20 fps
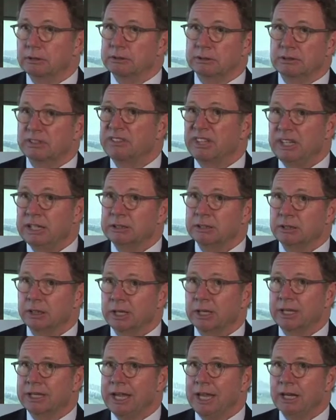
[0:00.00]
things
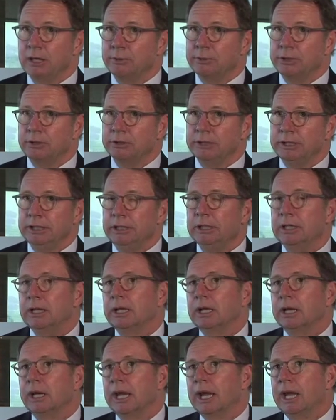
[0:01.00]
like accountability,
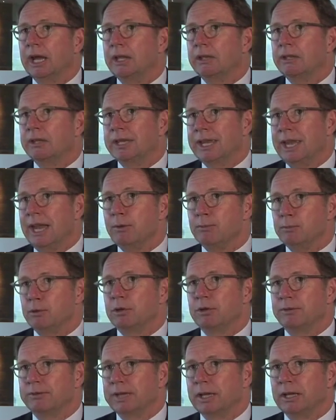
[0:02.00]
and the
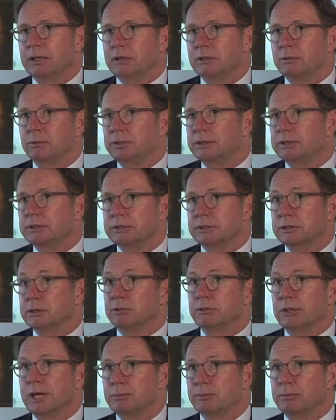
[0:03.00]
output of that, which is
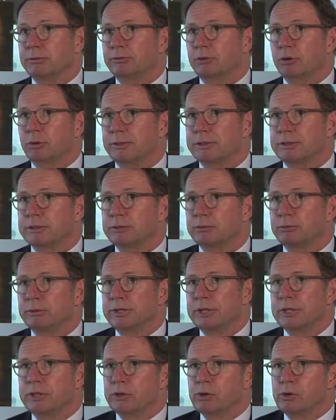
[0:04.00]
great performance
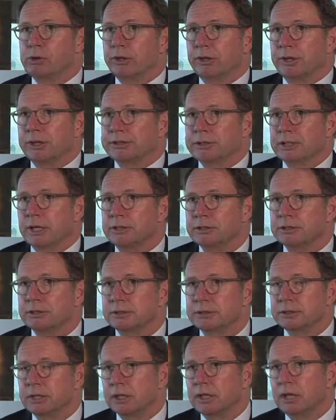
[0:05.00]
within the
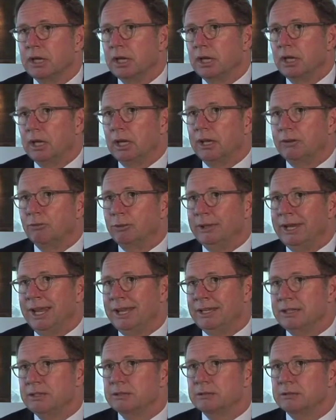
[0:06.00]
organisation. So if we
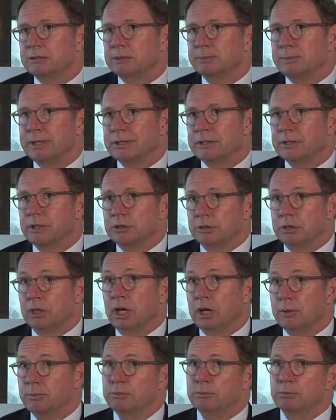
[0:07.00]
hadn't spent the
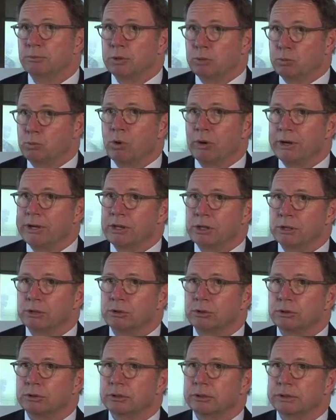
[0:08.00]
time with walking the
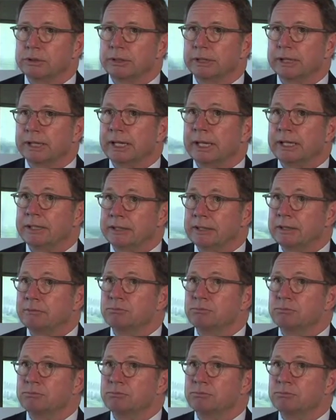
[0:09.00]
talk and